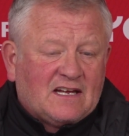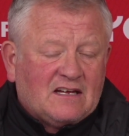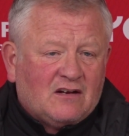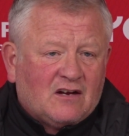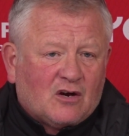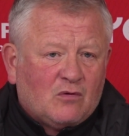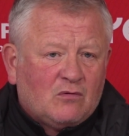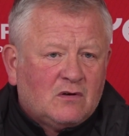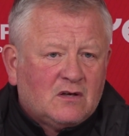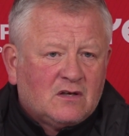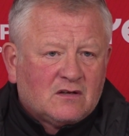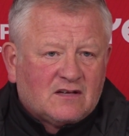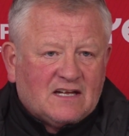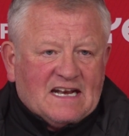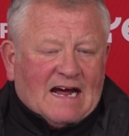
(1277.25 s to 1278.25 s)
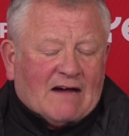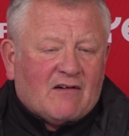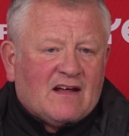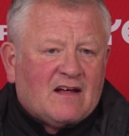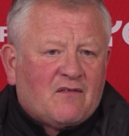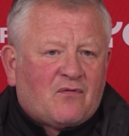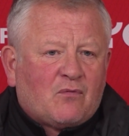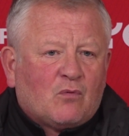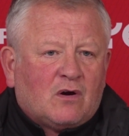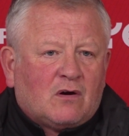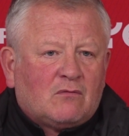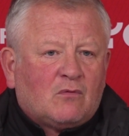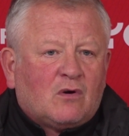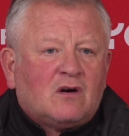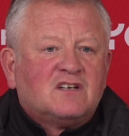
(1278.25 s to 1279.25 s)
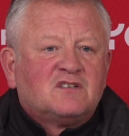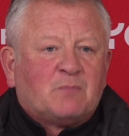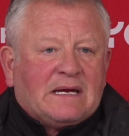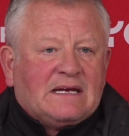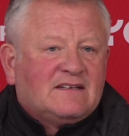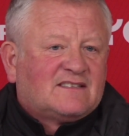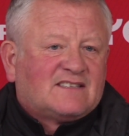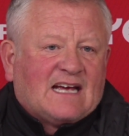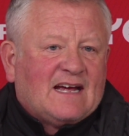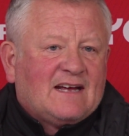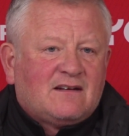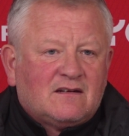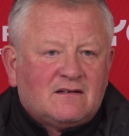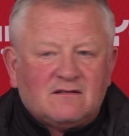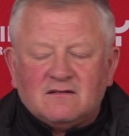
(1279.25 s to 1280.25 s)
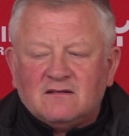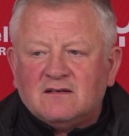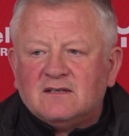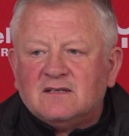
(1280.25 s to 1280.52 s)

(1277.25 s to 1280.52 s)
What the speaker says: You know the narrative, what has been said. And